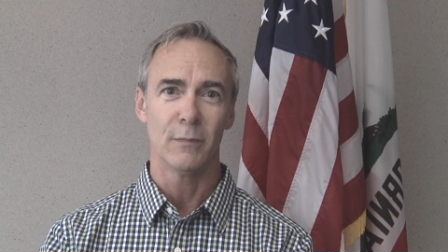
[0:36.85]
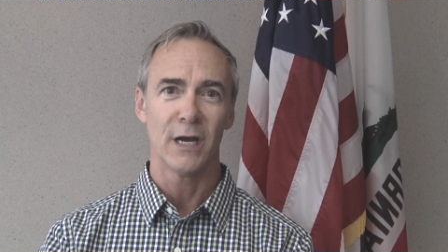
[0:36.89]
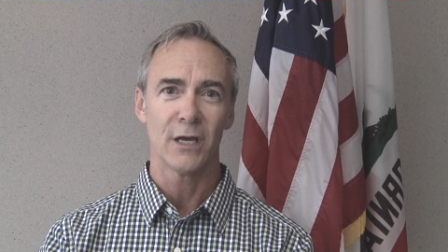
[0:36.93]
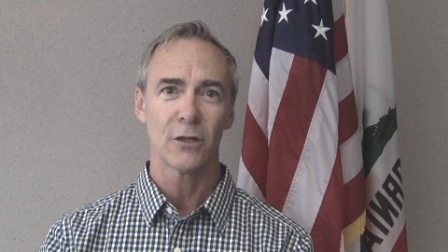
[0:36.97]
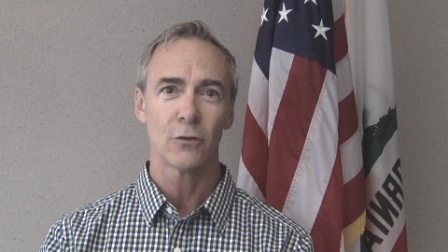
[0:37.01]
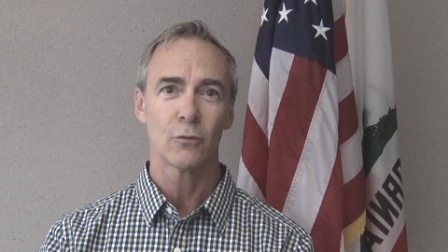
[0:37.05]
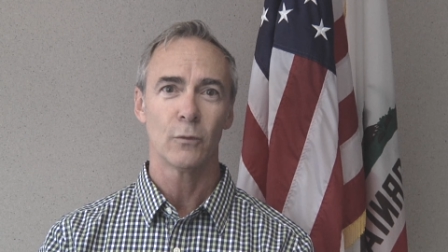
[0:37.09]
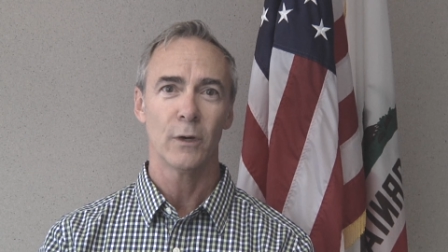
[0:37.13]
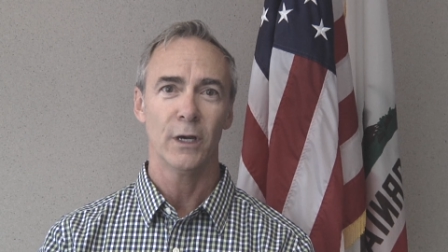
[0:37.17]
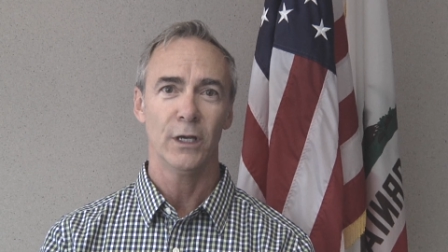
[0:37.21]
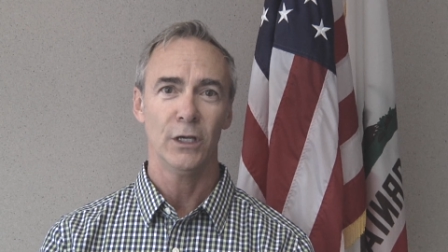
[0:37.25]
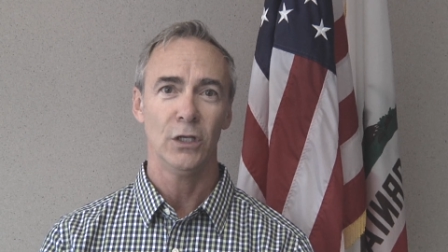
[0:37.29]
By
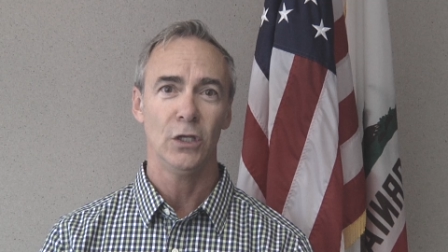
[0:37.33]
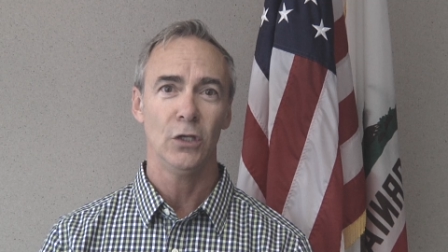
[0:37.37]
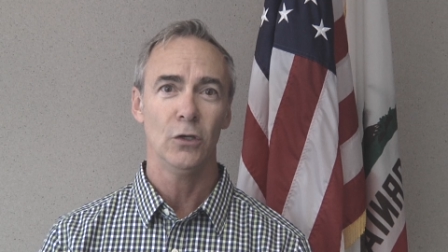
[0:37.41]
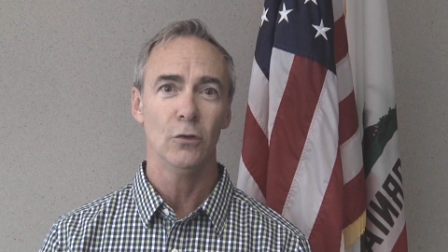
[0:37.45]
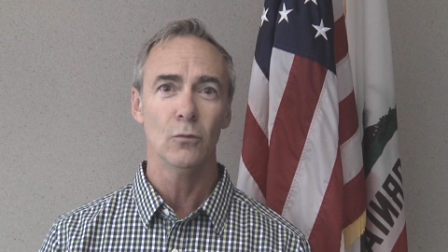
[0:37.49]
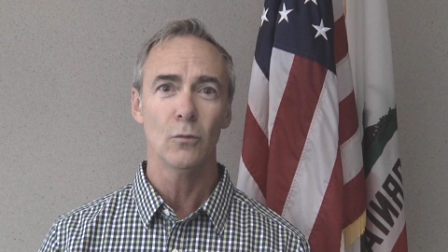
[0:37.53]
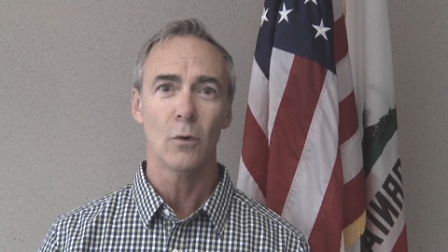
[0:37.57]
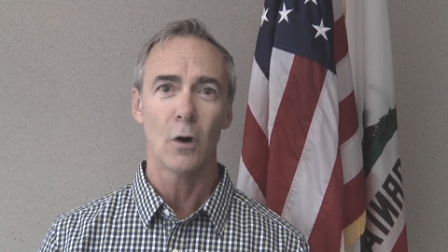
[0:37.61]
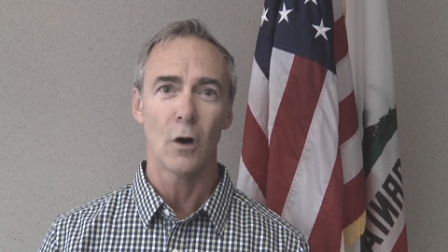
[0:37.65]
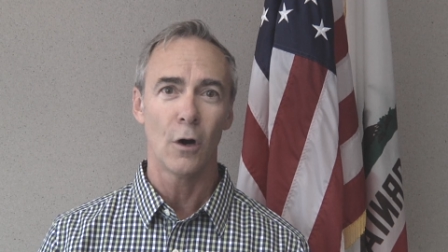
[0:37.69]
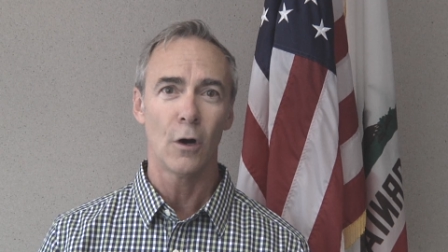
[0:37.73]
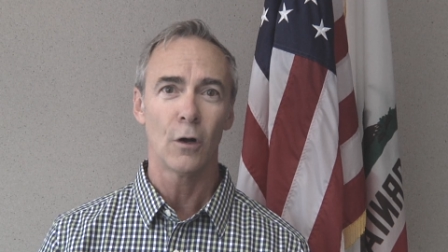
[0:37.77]
the way,
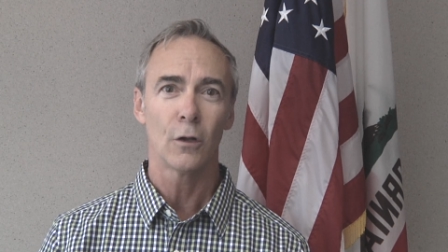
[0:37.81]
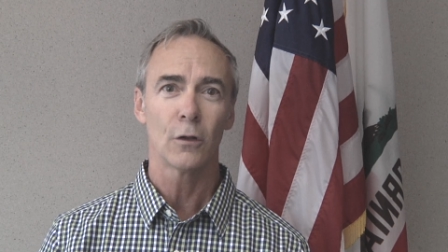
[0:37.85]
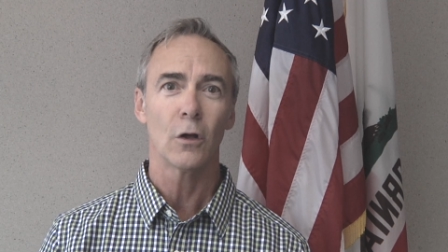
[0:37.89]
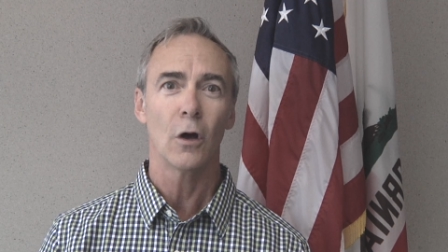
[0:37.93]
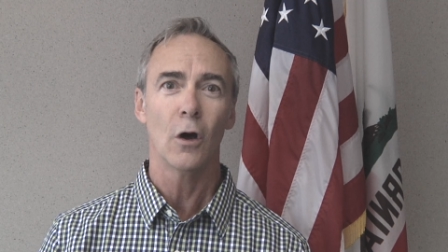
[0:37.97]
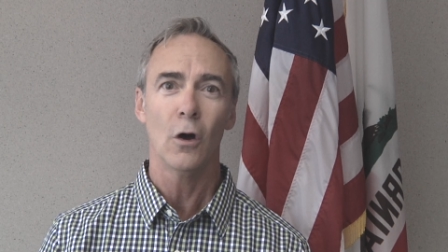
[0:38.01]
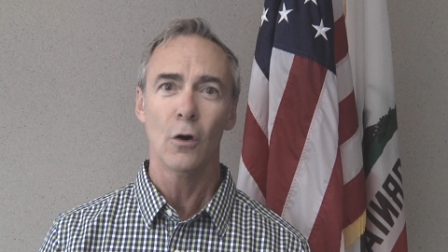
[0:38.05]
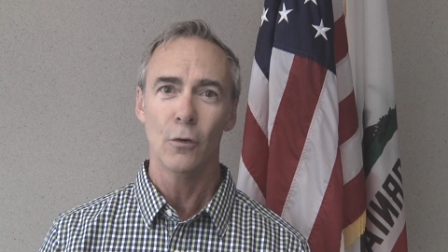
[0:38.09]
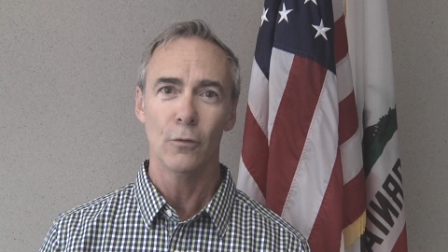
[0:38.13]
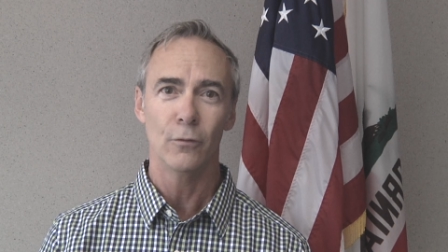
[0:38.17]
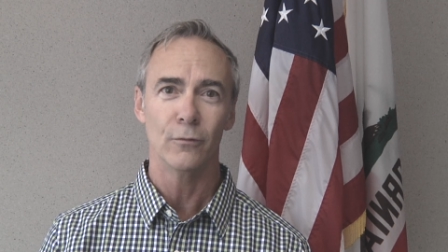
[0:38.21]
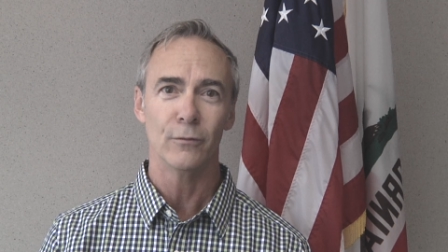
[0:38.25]
you all
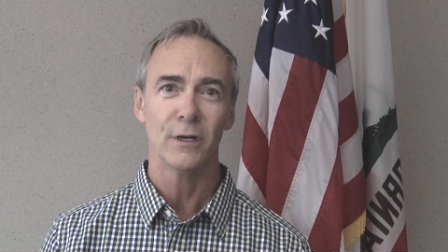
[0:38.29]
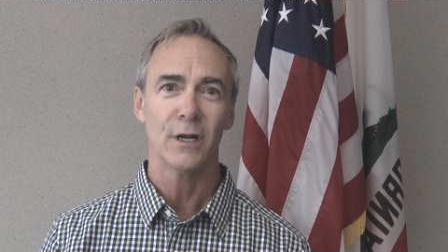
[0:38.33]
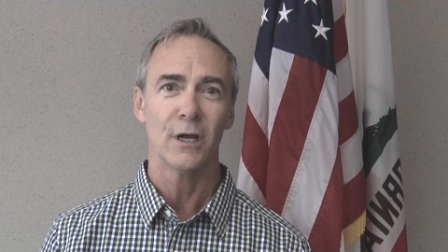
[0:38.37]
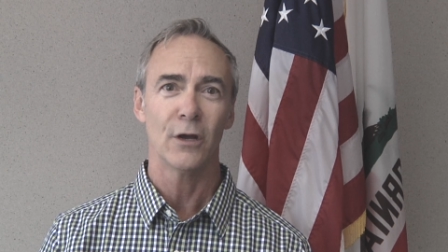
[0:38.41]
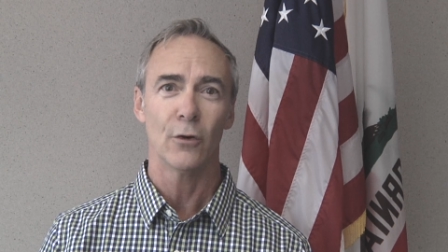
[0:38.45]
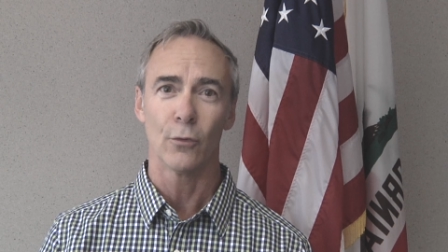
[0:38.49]
own